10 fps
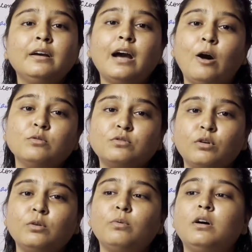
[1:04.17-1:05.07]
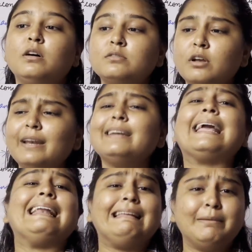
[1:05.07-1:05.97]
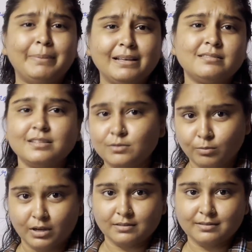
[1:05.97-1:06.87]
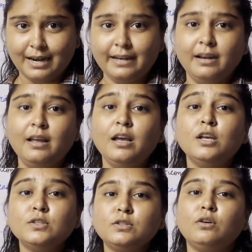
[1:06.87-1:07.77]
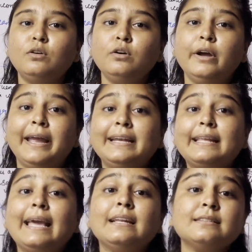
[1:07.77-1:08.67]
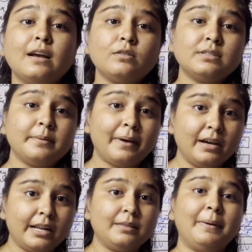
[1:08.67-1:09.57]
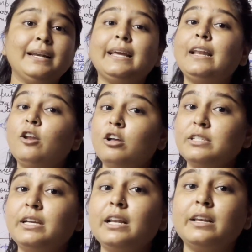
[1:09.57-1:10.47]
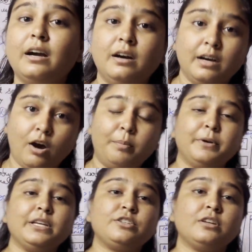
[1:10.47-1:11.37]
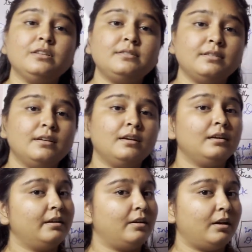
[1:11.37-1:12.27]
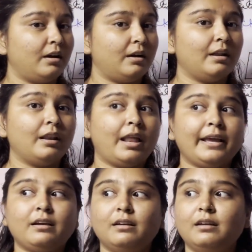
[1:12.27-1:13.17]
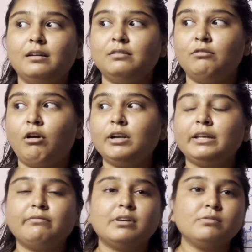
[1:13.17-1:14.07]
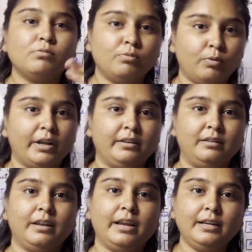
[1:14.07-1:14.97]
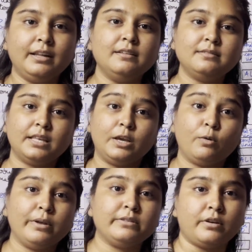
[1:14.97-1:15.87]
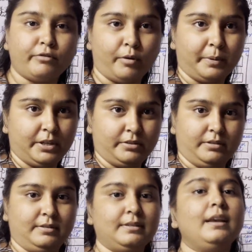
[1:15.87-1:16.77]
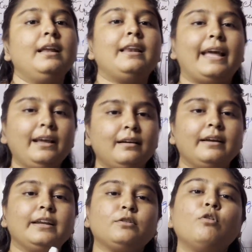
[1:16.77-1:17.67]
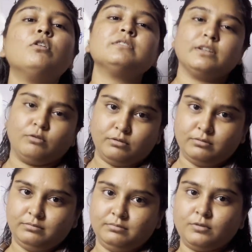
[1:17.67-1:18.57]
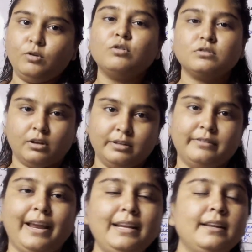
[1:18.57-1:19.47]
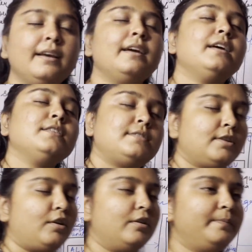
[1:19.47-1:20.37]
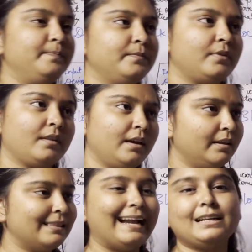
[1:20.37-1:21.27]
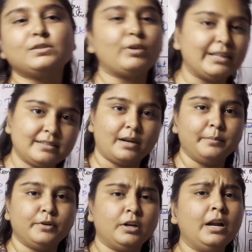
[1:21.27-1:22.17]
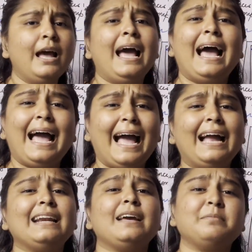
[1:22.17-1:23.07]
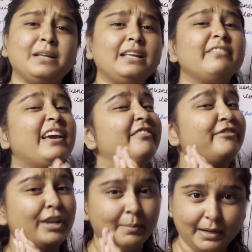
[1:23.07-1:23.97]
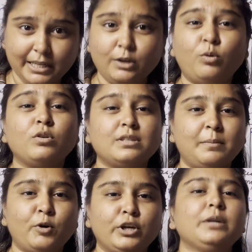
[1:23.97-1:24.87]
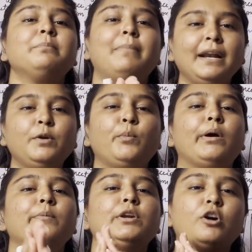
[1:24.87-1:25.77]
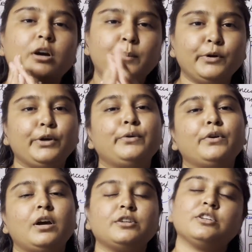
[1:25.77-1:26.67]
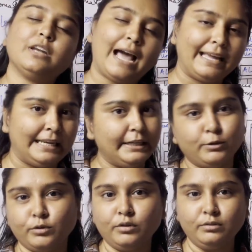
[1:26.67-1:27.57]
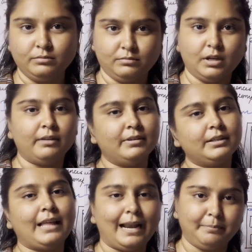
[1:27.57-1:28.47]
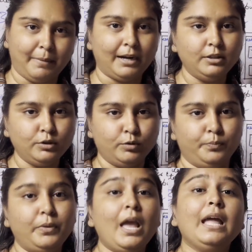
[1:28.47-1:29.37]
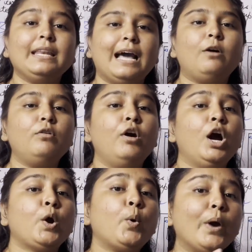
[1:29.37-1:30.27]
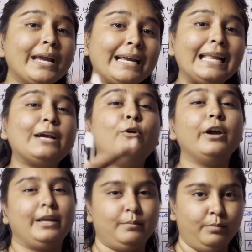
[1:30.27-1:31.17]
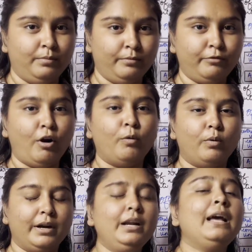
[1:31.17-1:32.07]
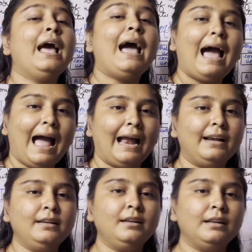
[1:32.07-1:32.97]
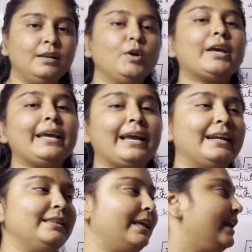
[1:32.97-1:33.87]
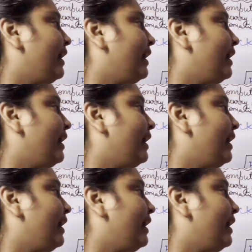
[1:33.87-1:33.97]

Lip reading: household works or daily basis works, right? So it carries out some arithmetic and logical operations, like not even one, it is sequence of operations, like it goes on, right? So that is what is computer, and I believe everybody knows about it, but when we talk about introduction, I need to cover that part too. Now quickly going forward and looking at the